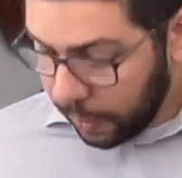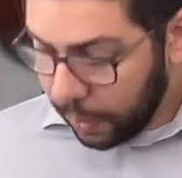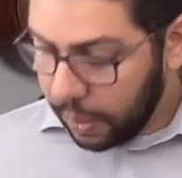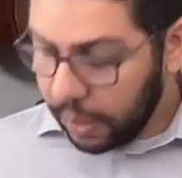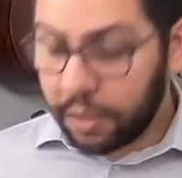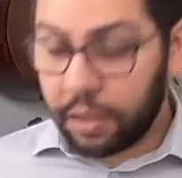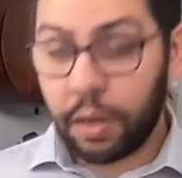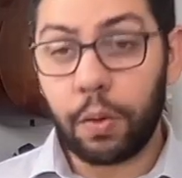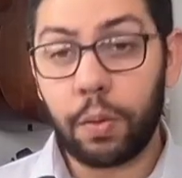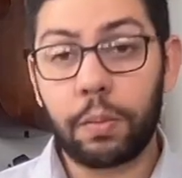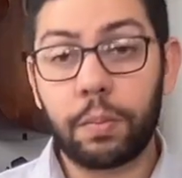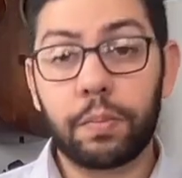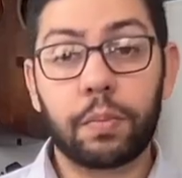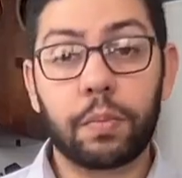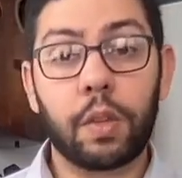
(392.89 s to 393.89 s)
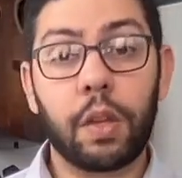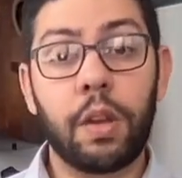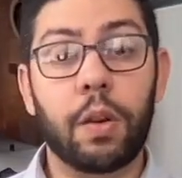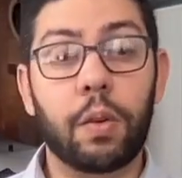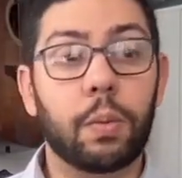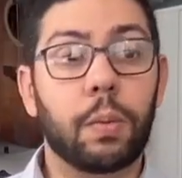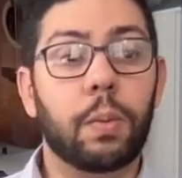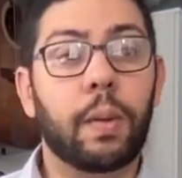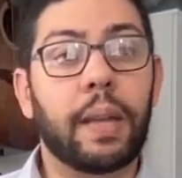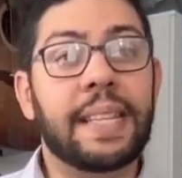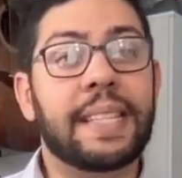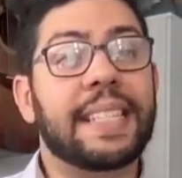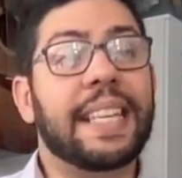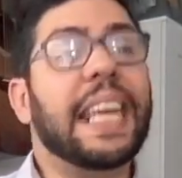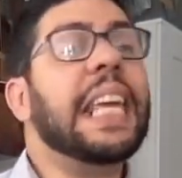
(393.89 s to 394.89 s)
So, you know,
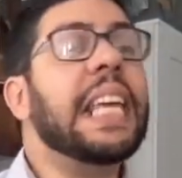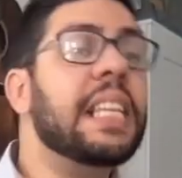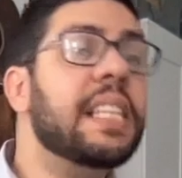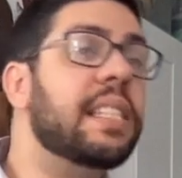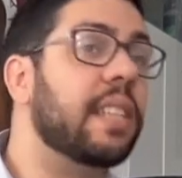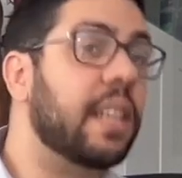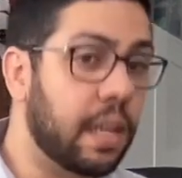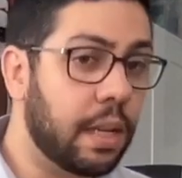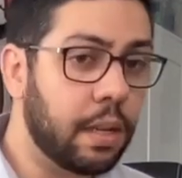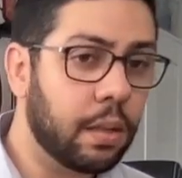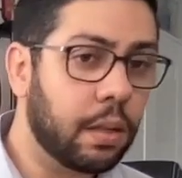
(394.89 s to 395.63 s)
it's easy